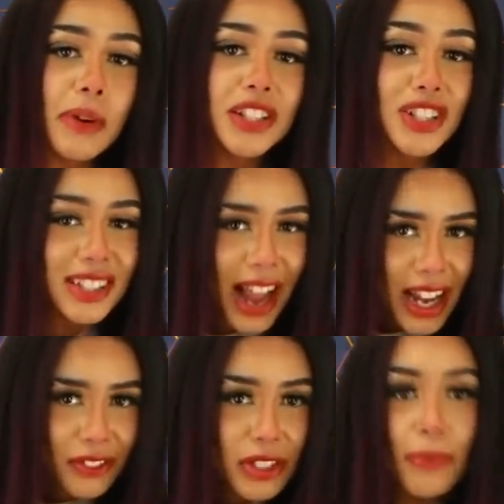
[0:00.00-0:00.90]
but she's
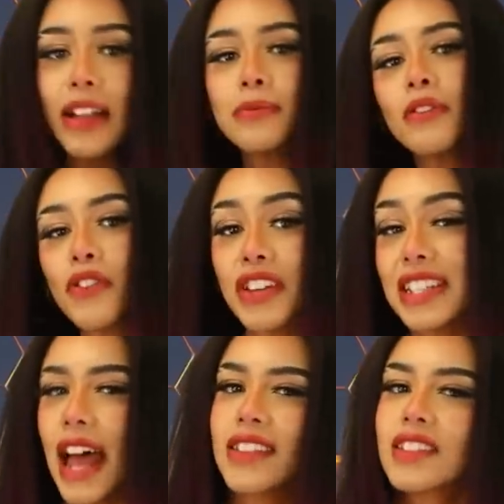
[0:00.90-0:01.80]
kind of responsible for the
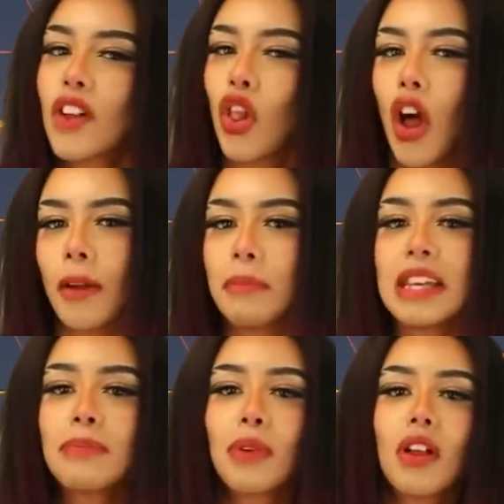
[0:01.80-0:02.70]
deaths of a lot of
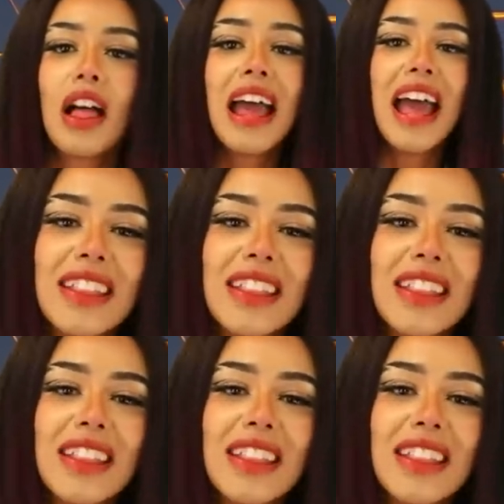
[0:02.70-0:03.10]
people,